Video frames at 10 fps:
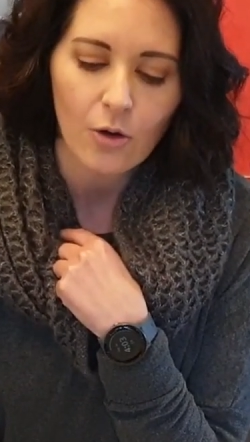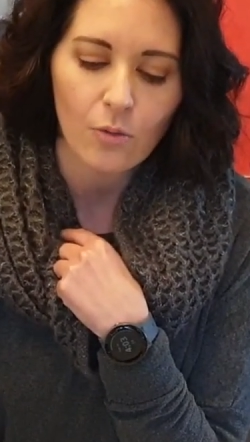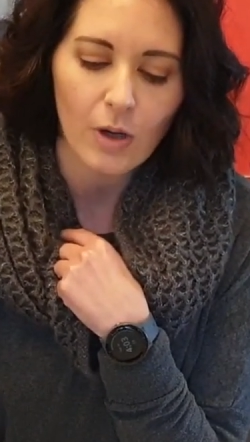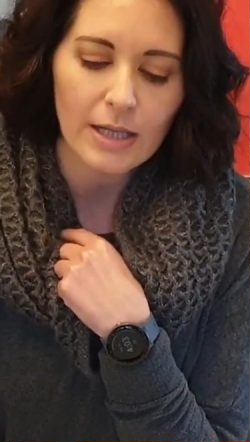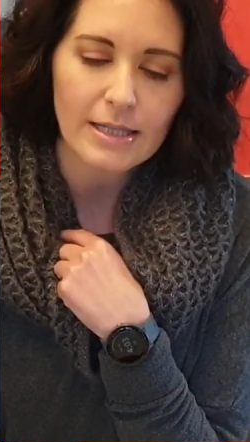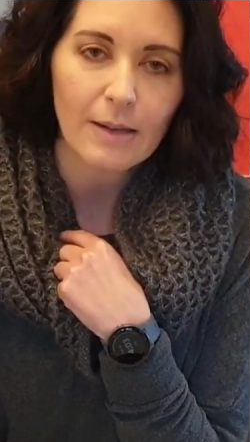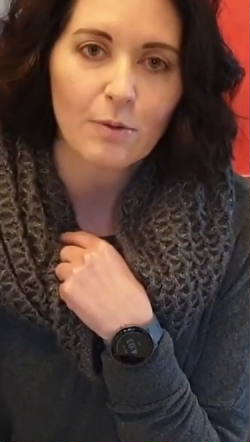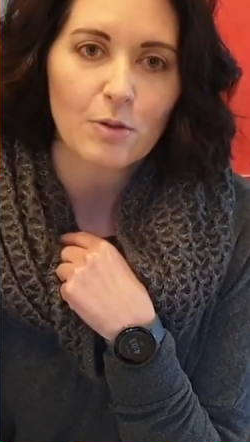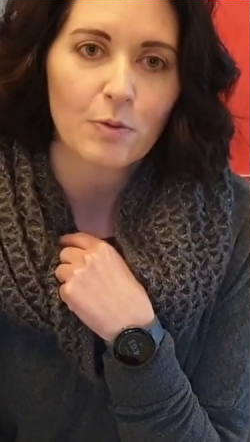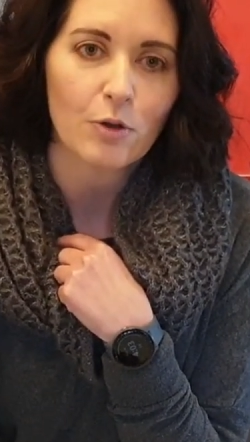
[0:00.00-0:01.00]
1
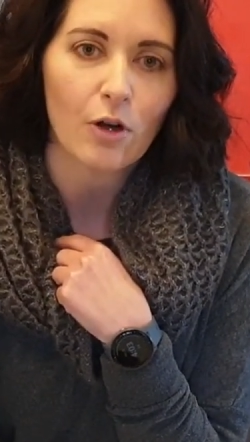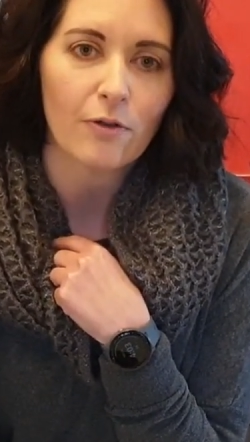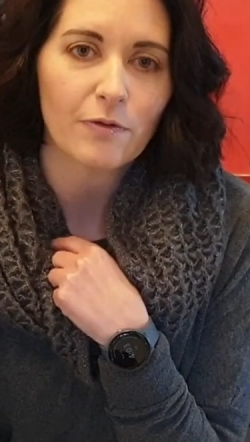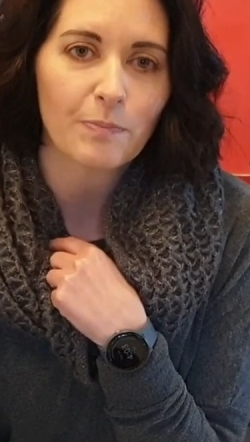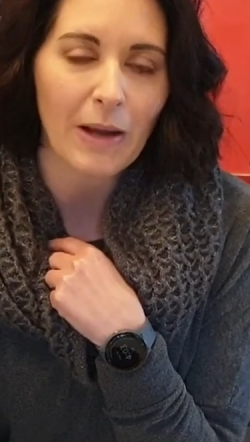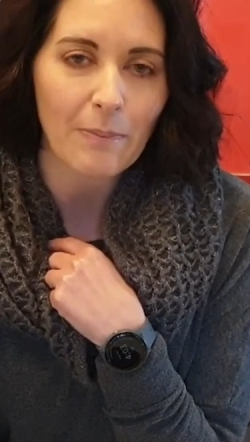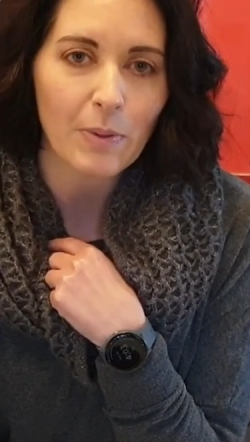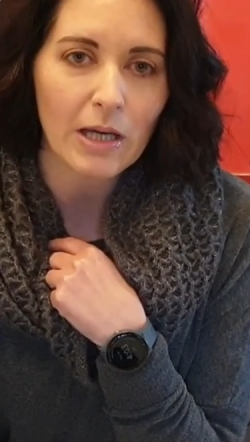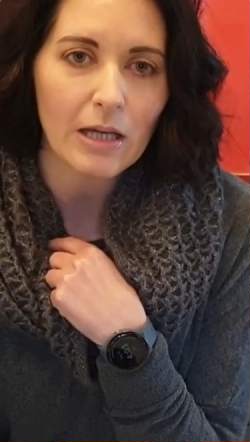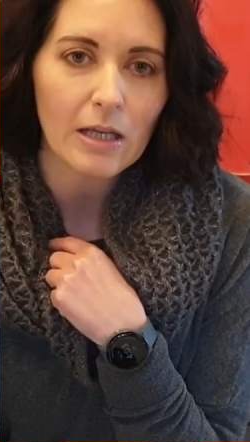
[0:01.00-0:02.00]
tablespoon of
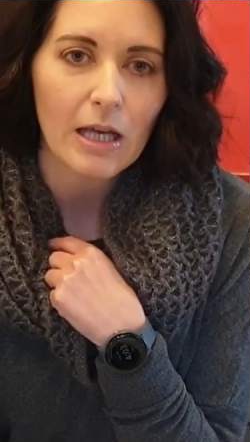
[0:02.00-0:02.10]
pepper.